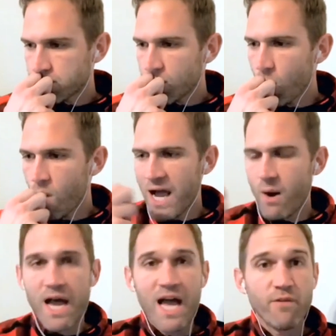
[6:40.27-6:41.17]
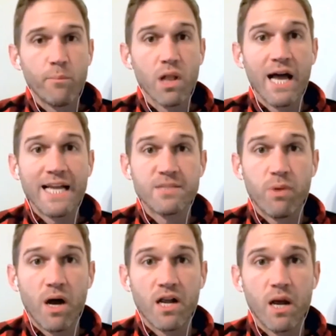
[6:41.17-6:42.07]
wow, I have a blind
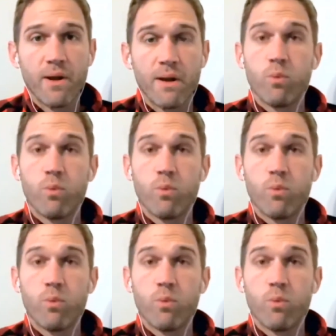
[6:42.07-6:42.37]
spot coming up.